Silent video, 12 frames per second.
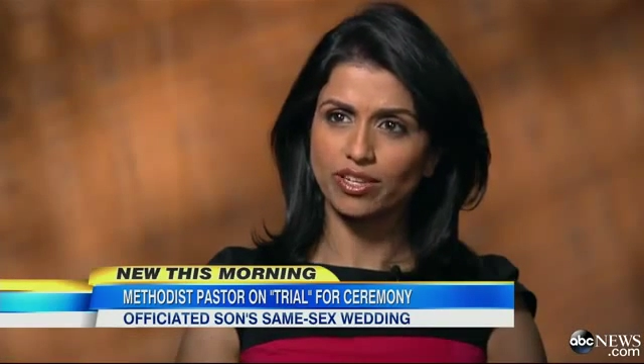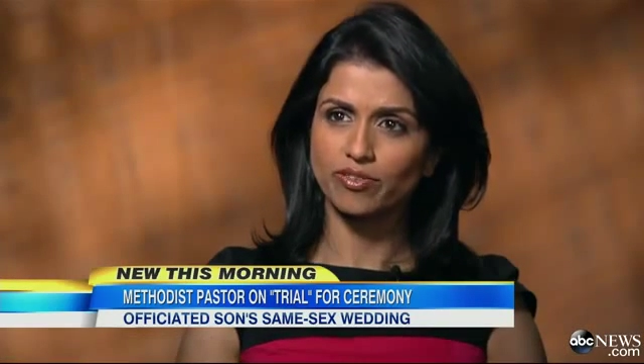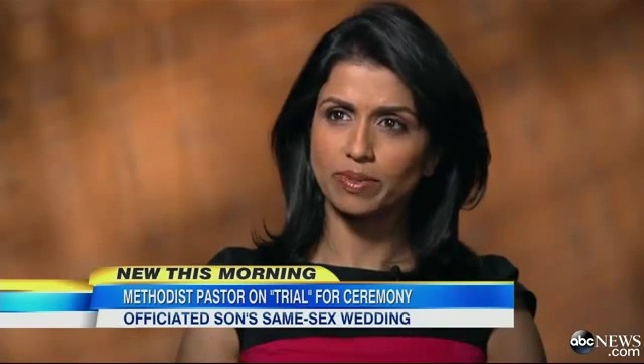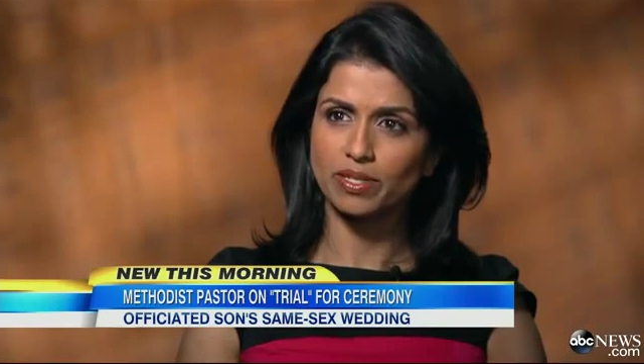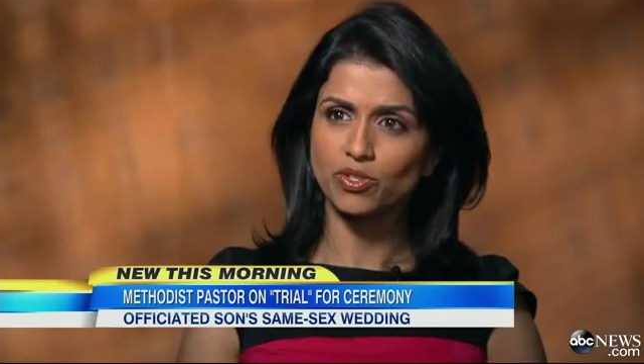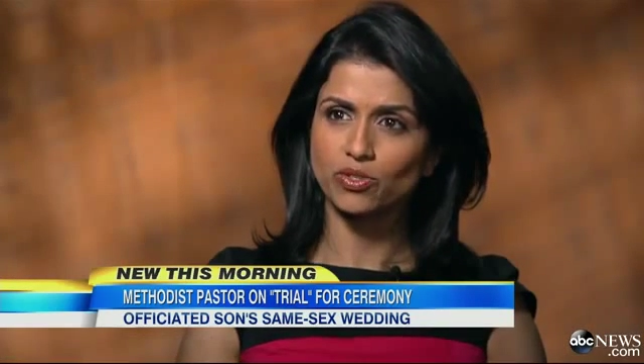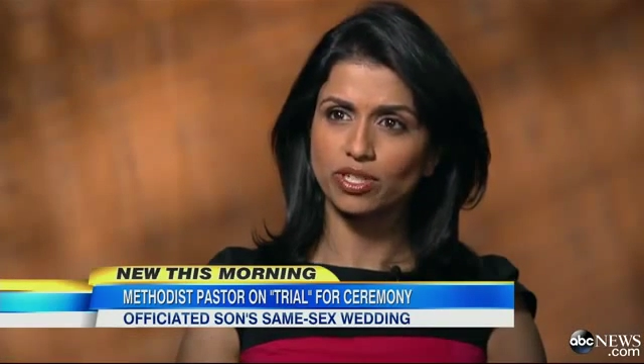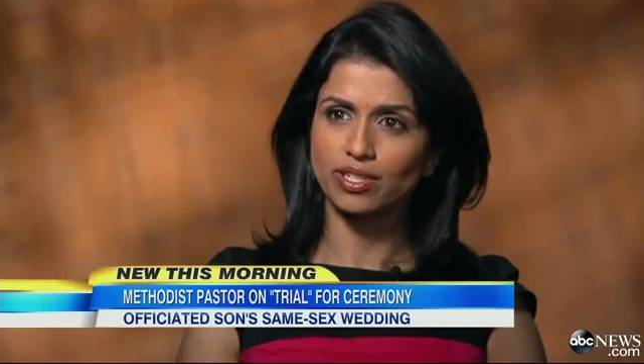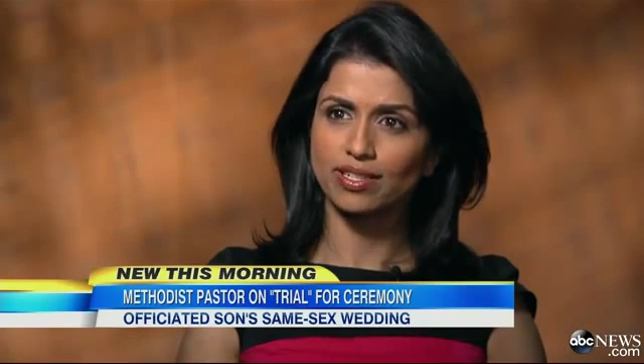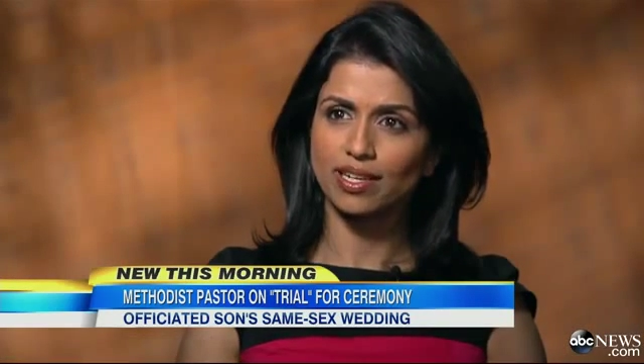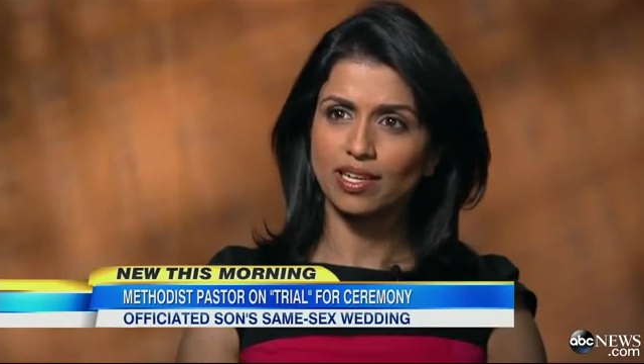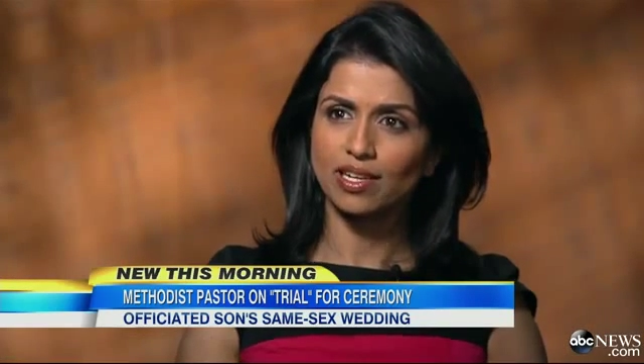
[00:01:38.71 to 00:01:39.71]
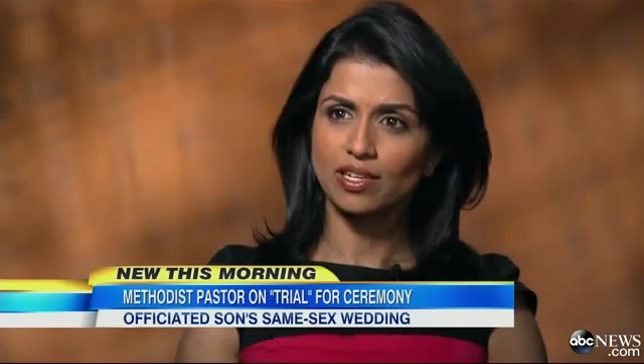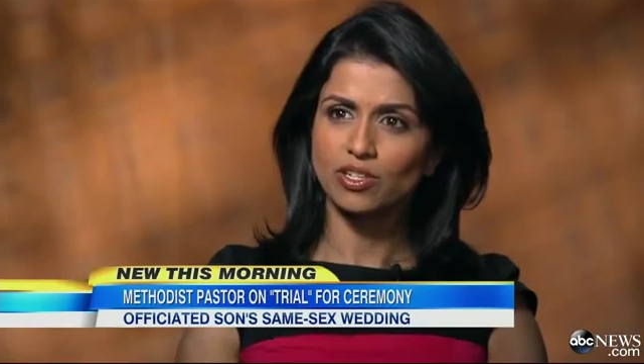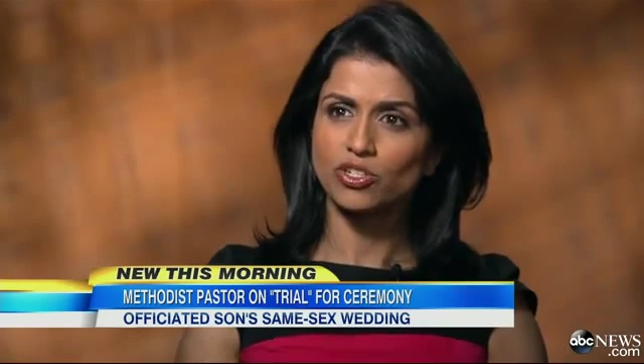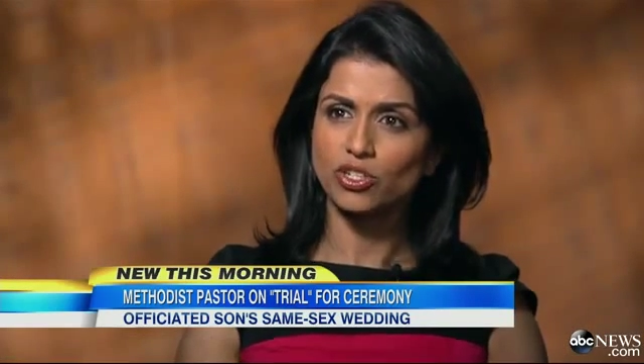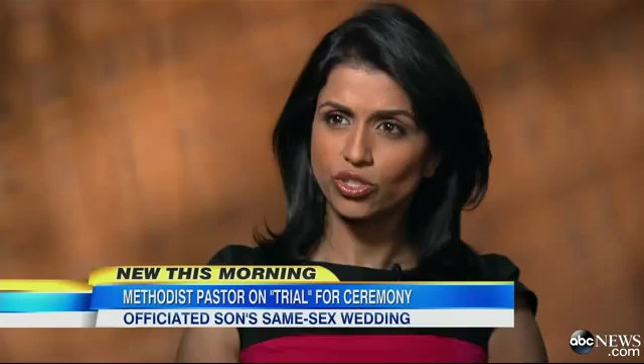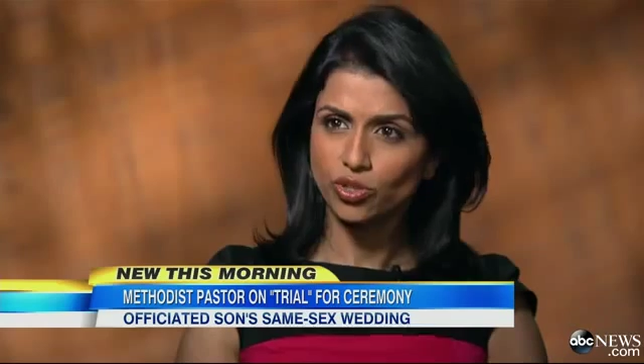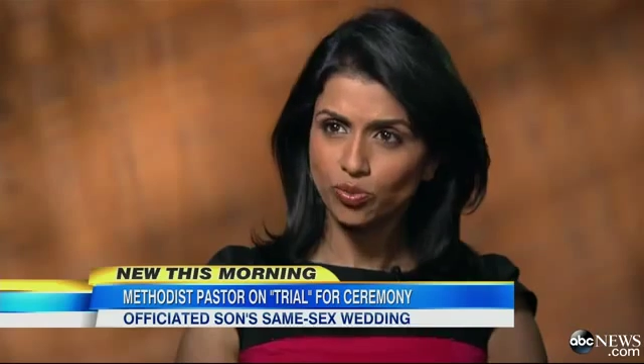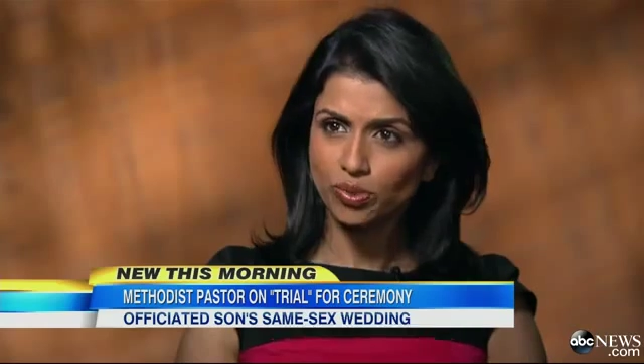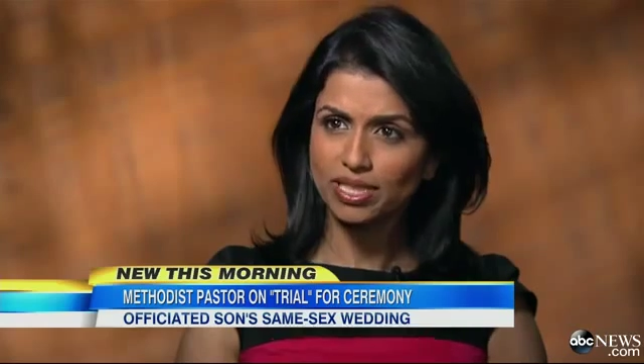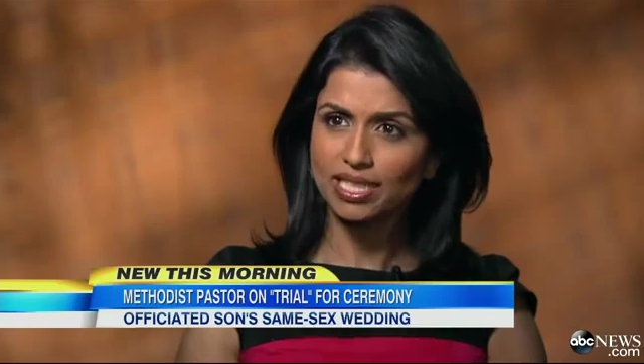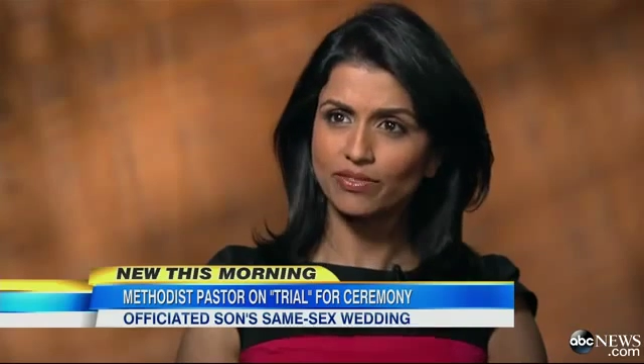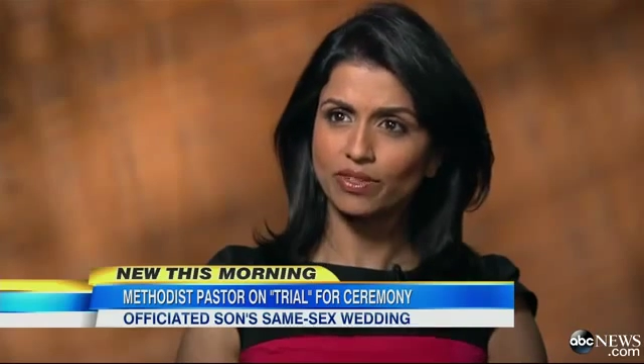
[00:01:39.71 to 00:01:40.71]
out of ministry, do you
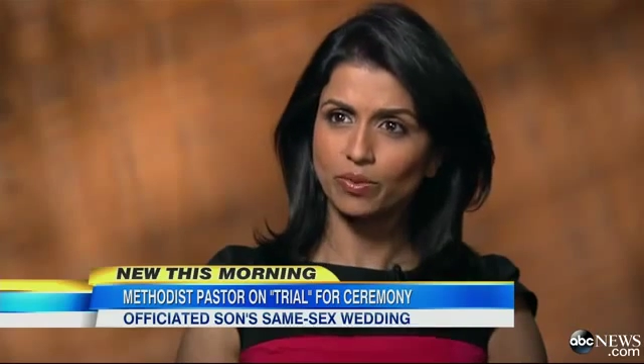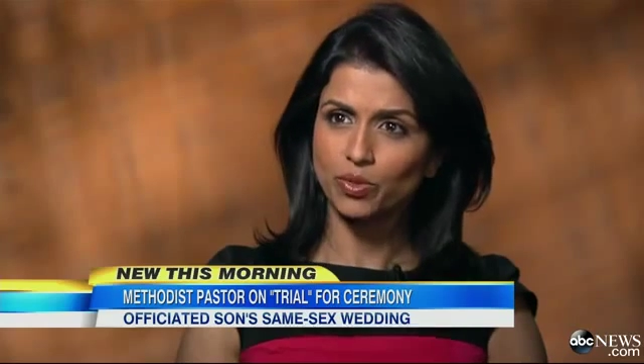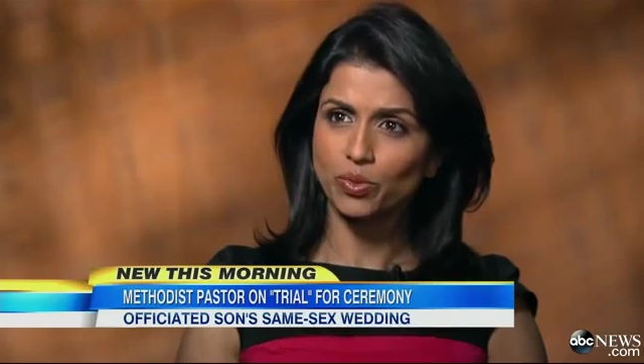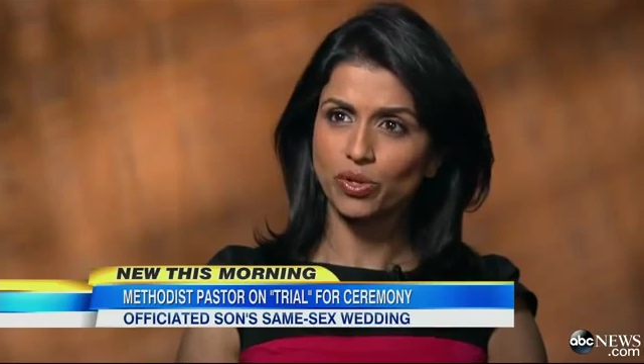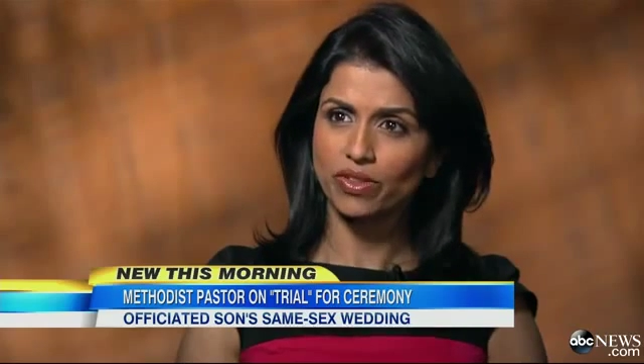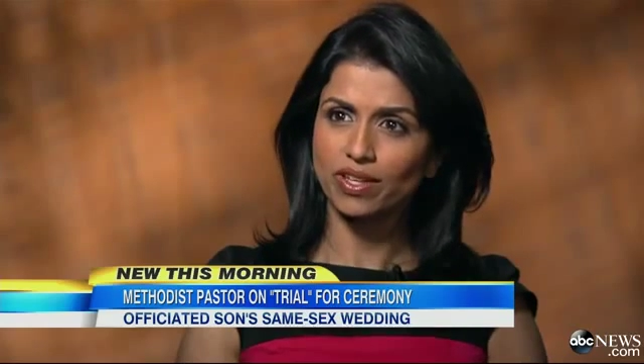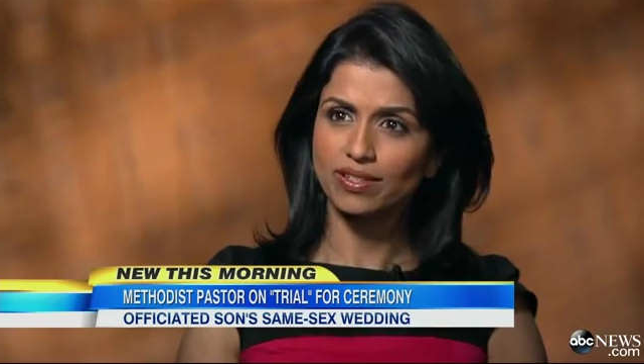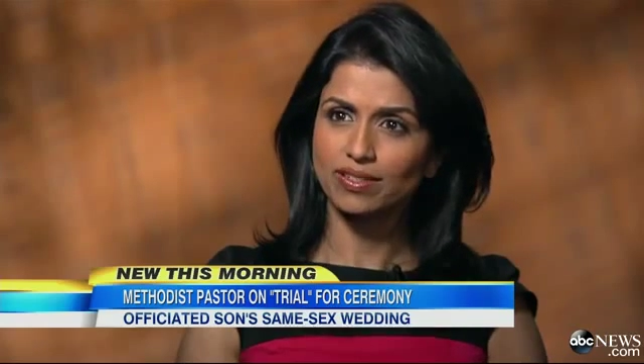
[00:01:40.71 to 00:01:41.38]
believe it was worth it?